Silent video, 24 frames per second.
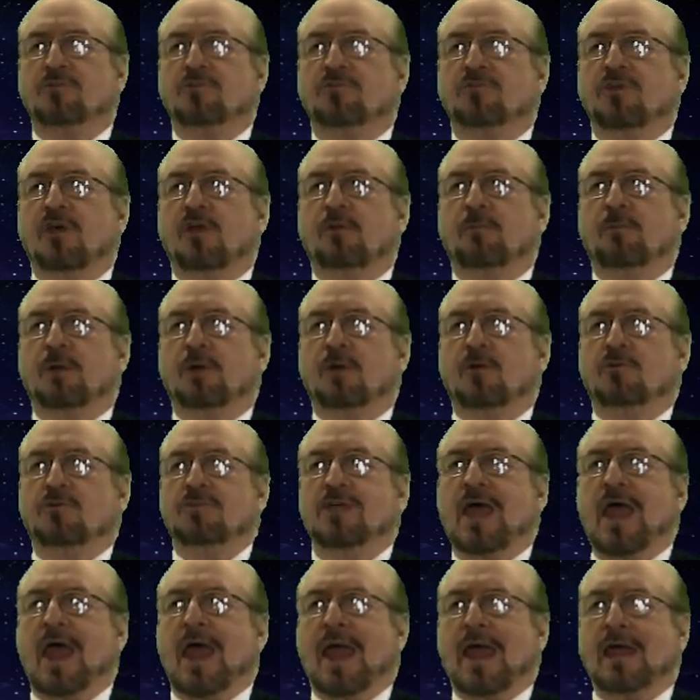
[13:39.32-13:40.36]
centimeter
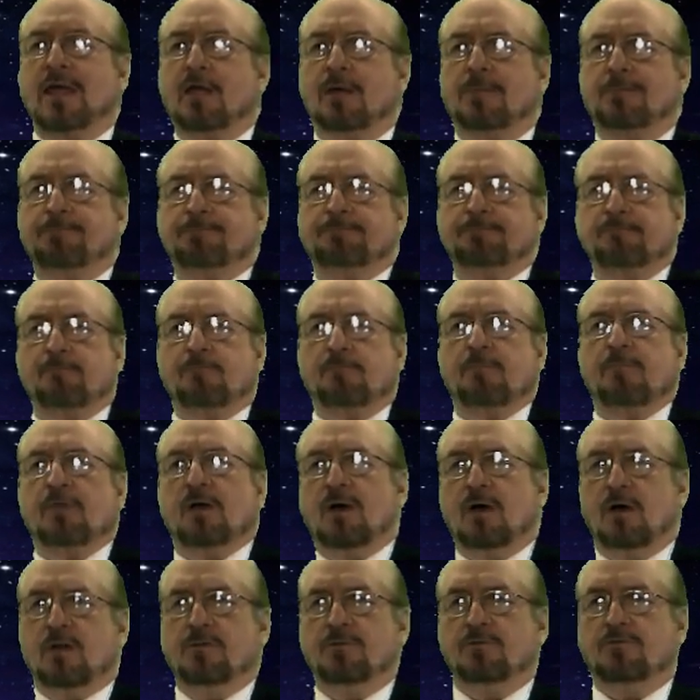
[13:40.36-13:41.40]
tank.
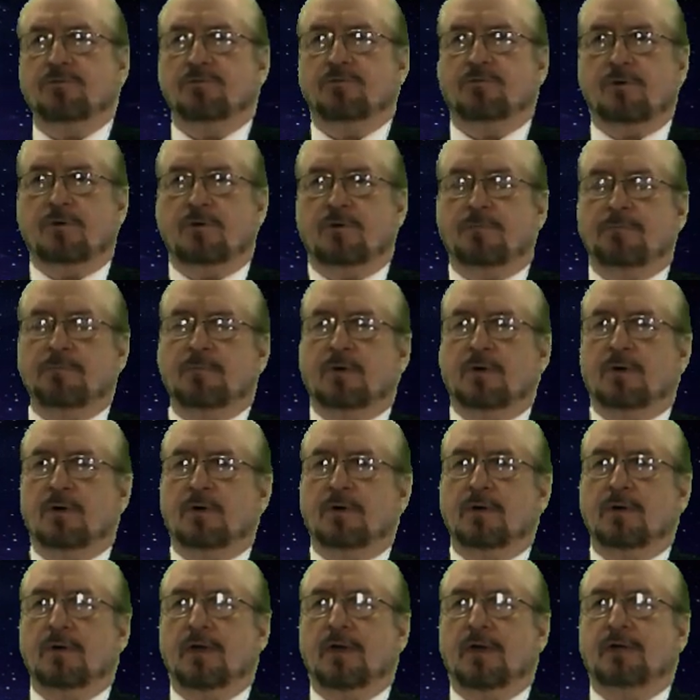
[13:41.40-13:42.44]
Uh, this is a,
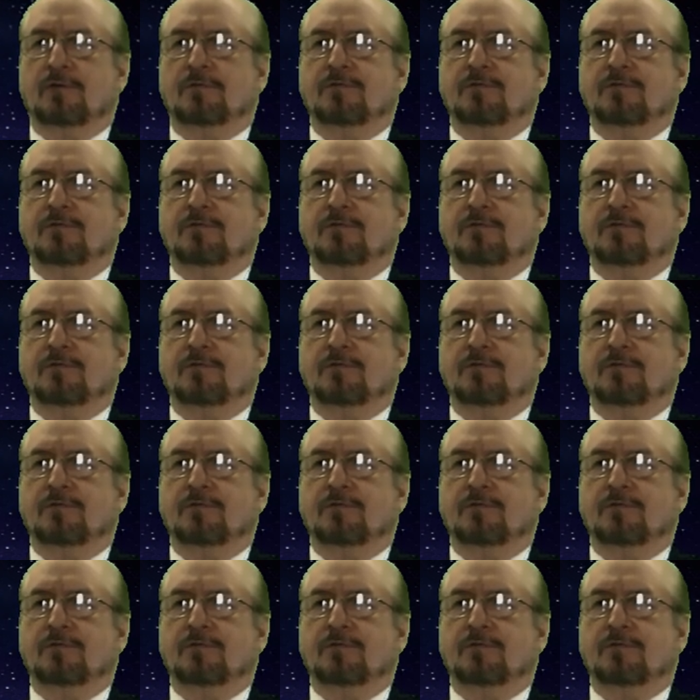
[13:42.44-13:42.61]
a, a